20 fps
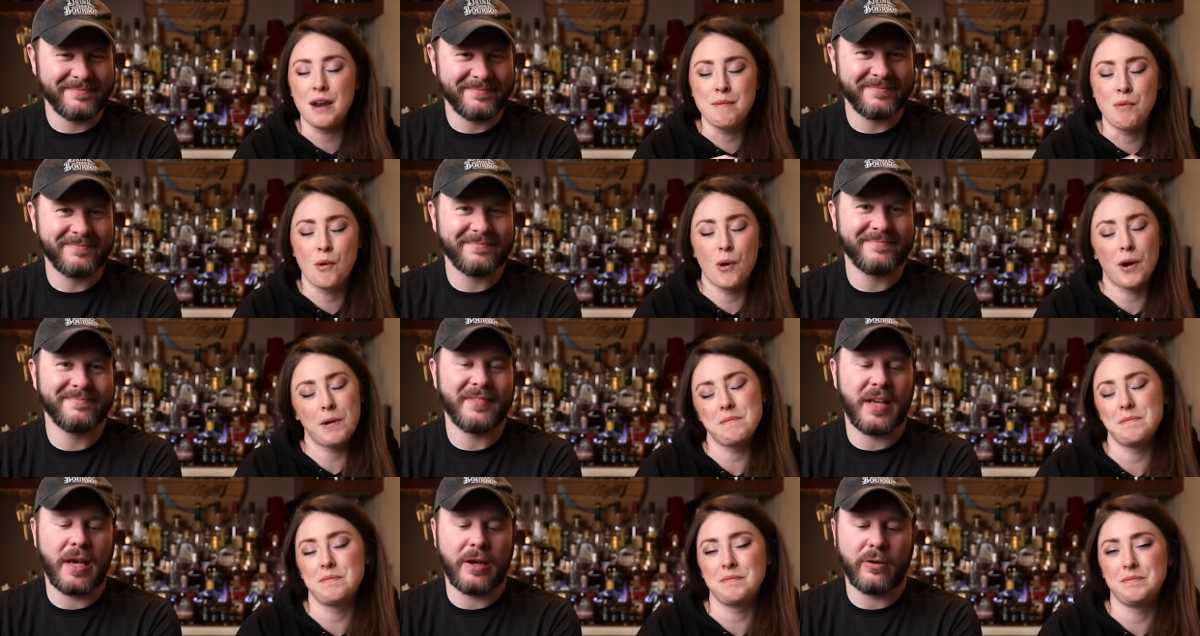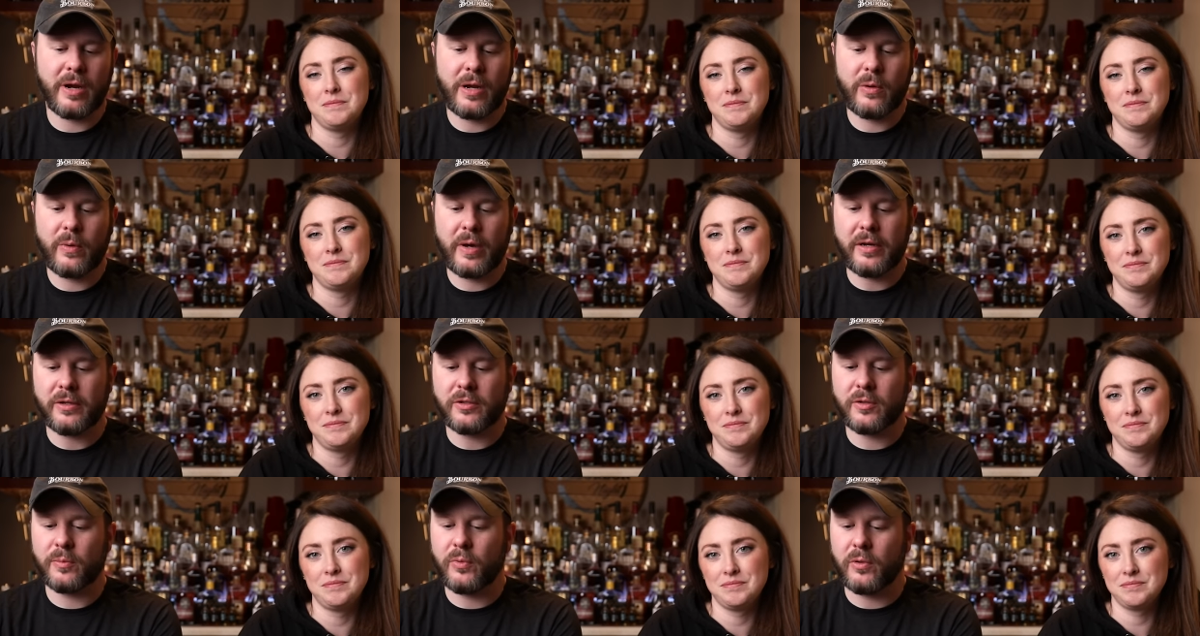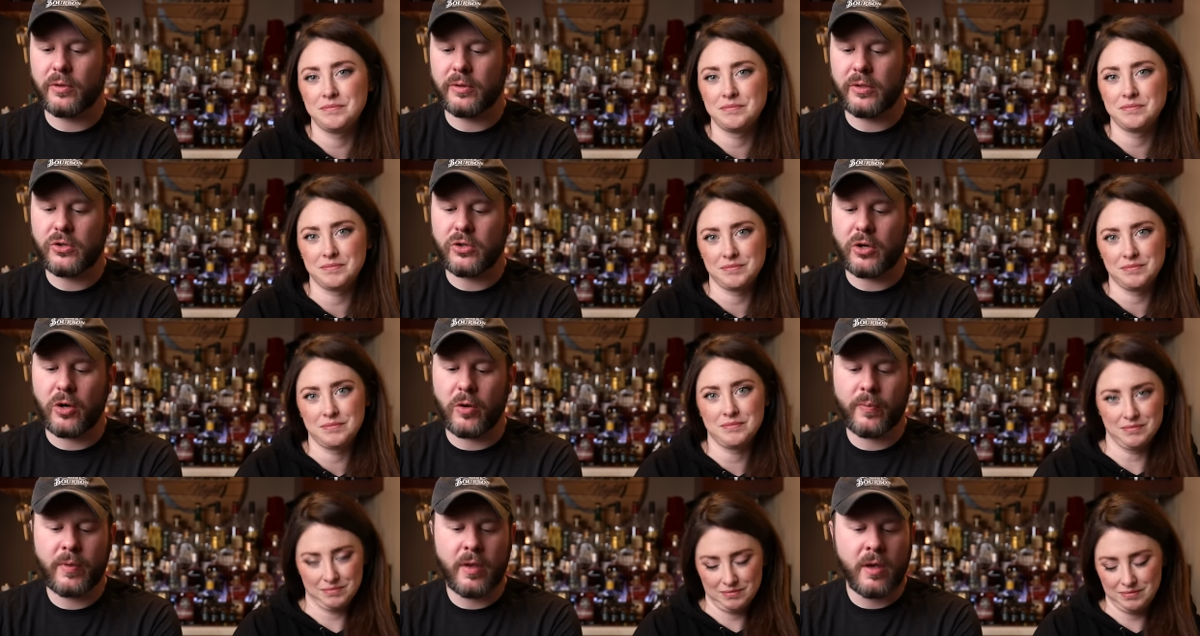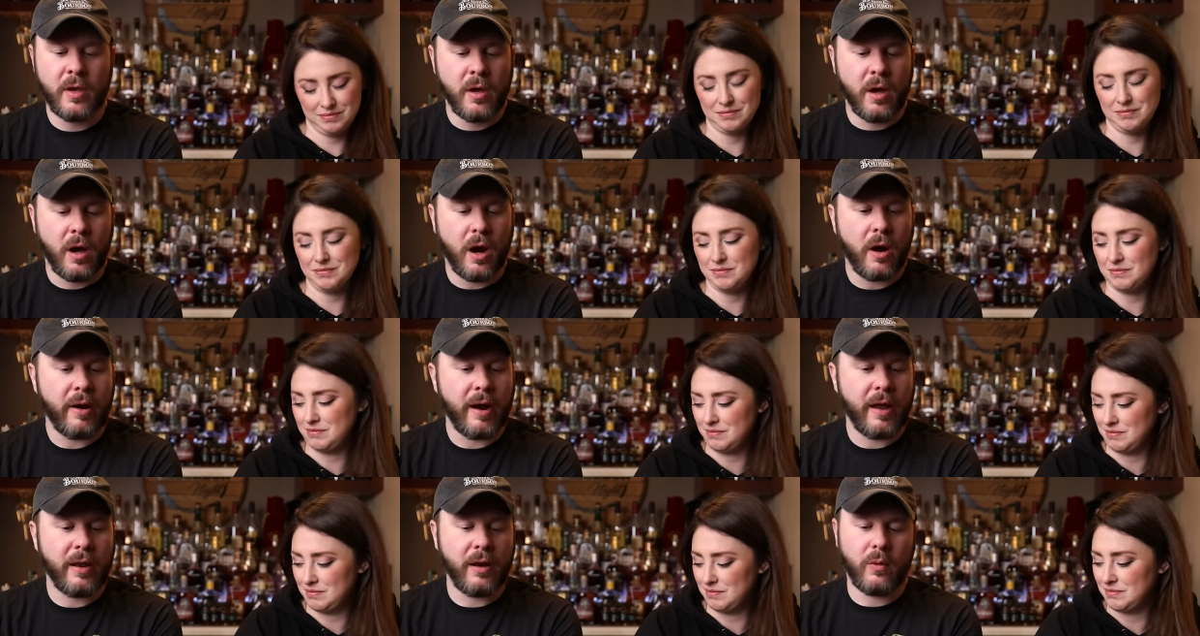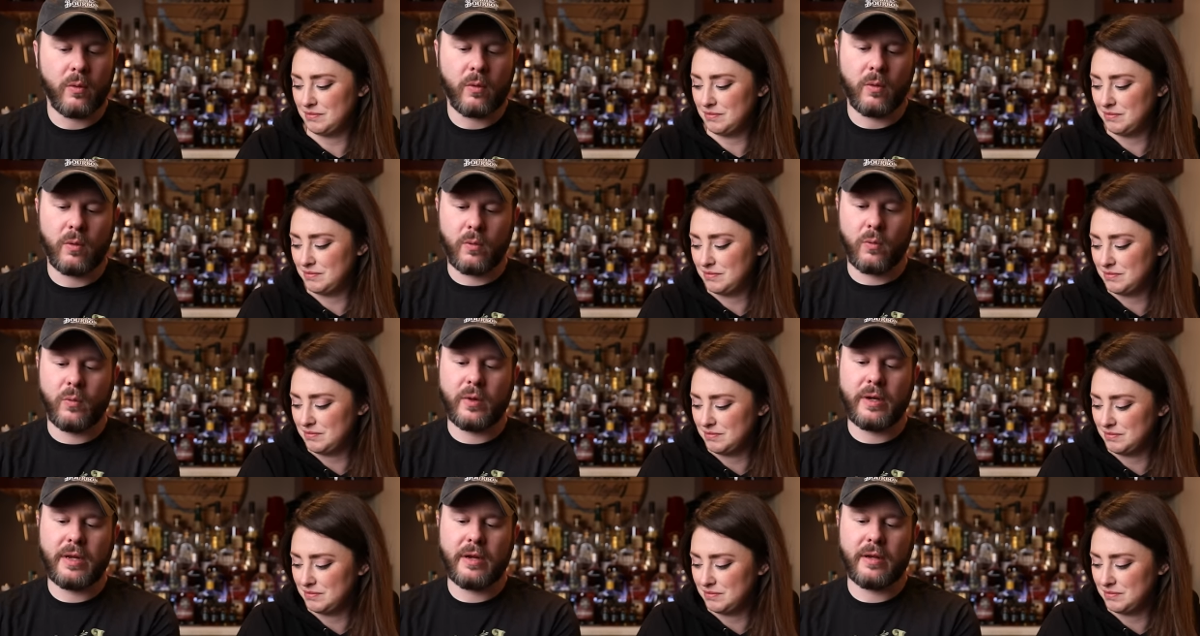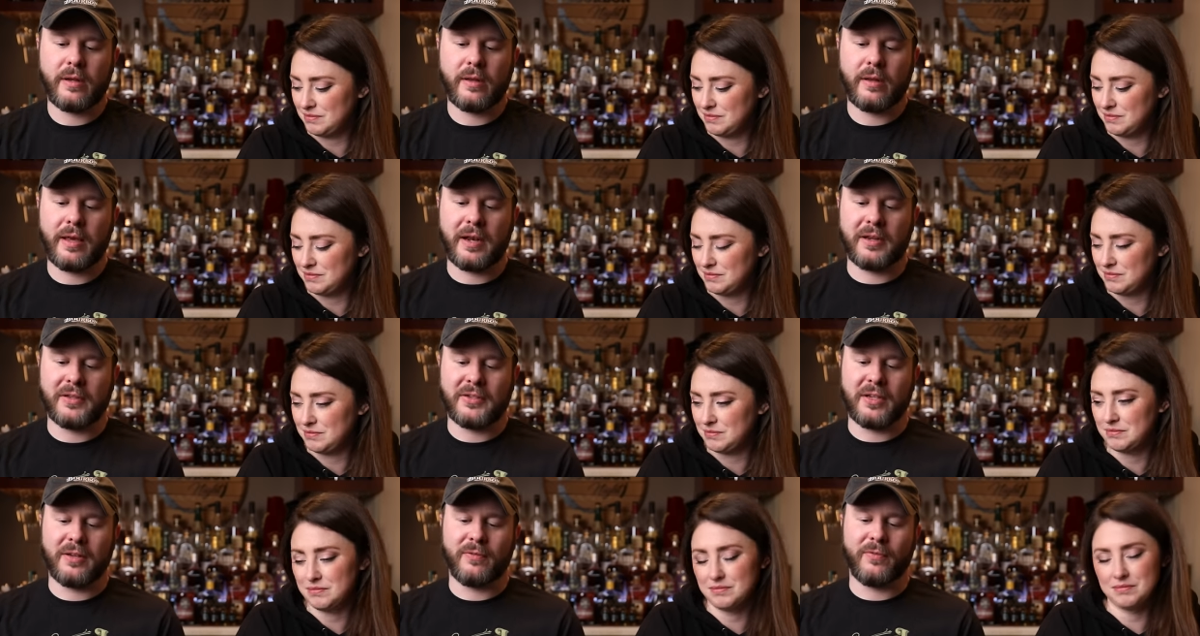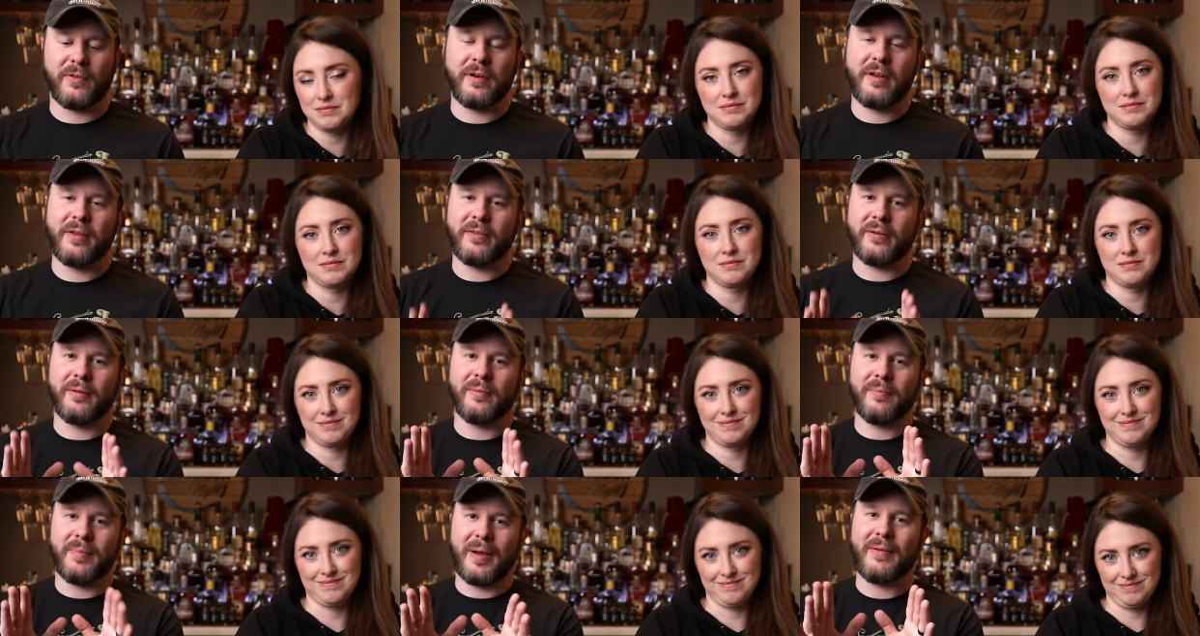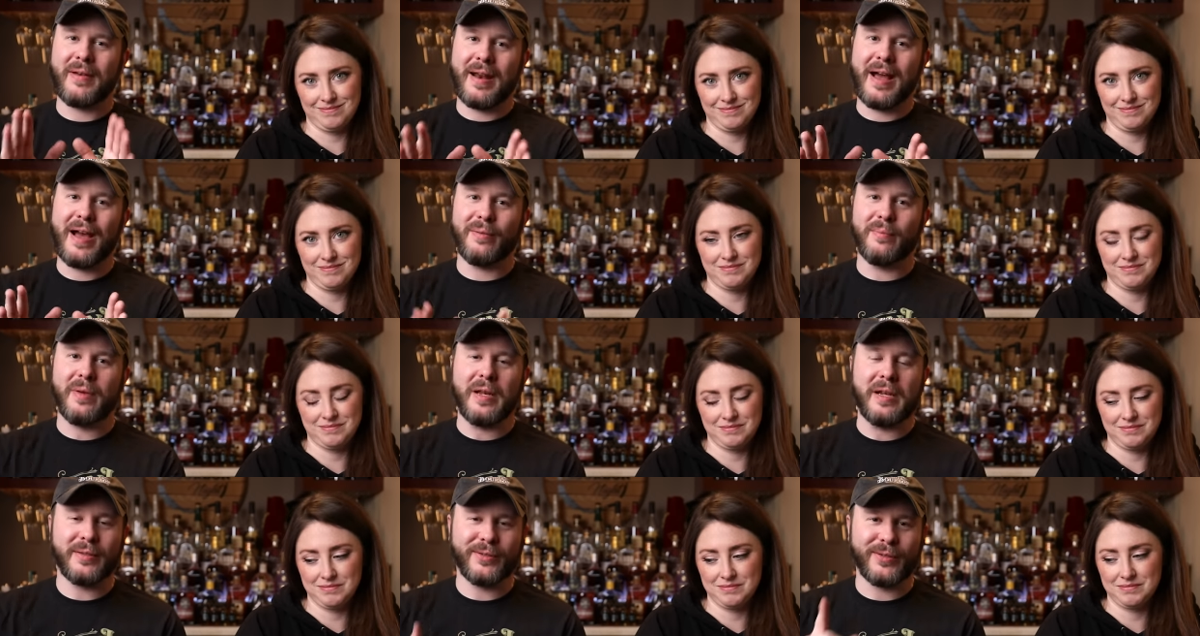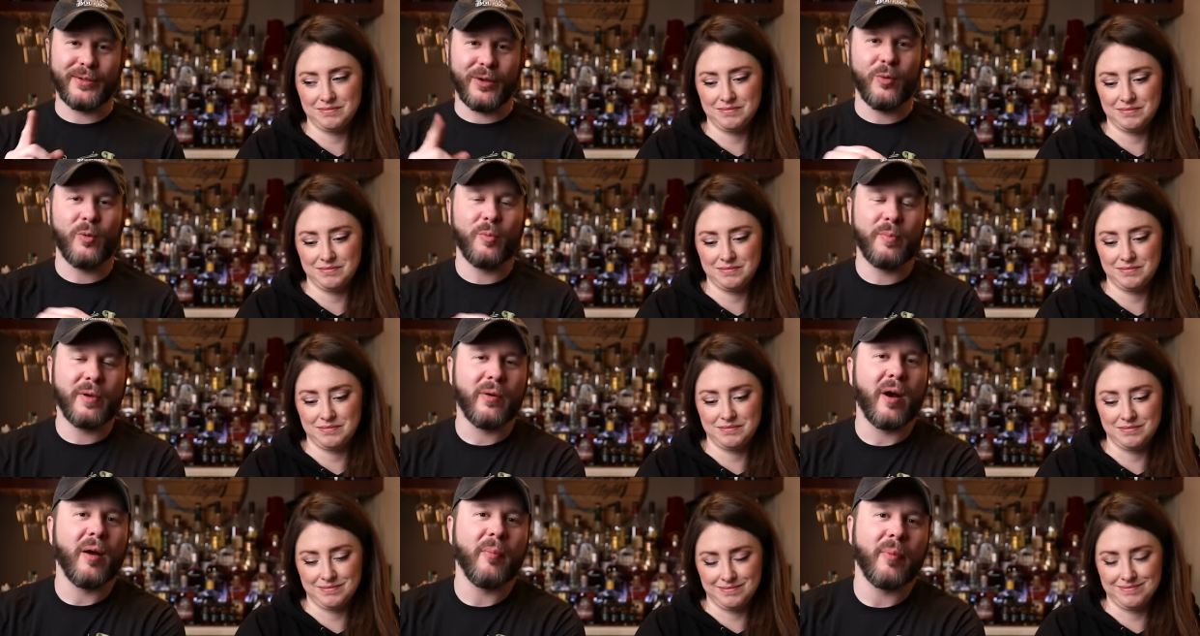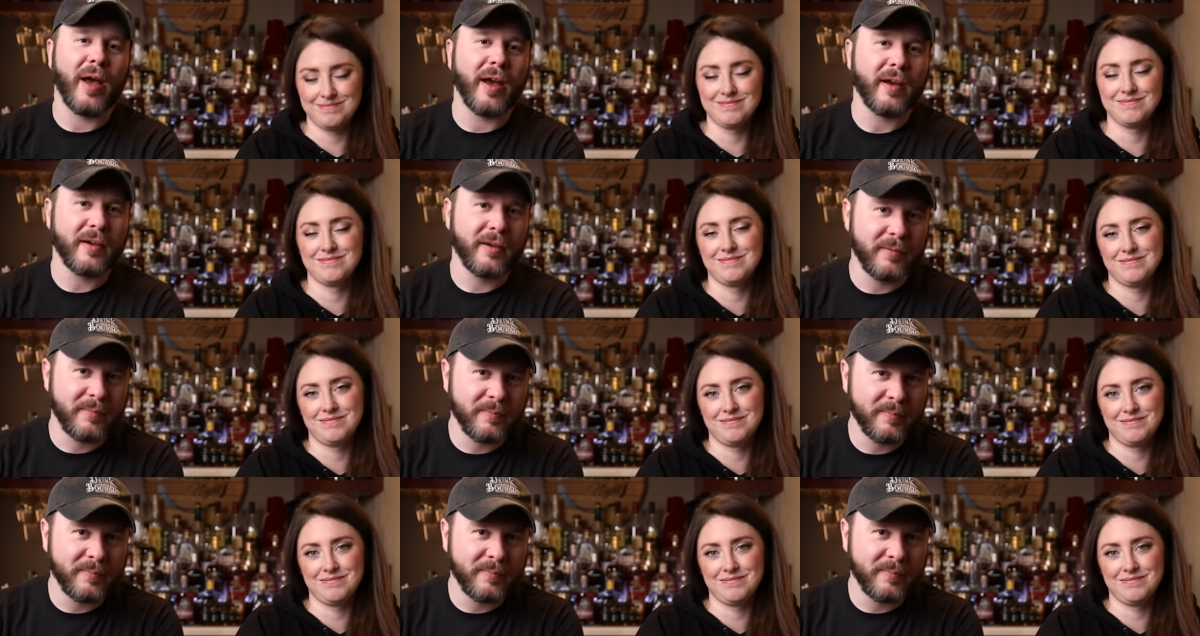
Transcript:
Speaker 1: and more. Yeah, great way to support the show. All right, we need to let it sit for another about nine minutes, so we'll be right back.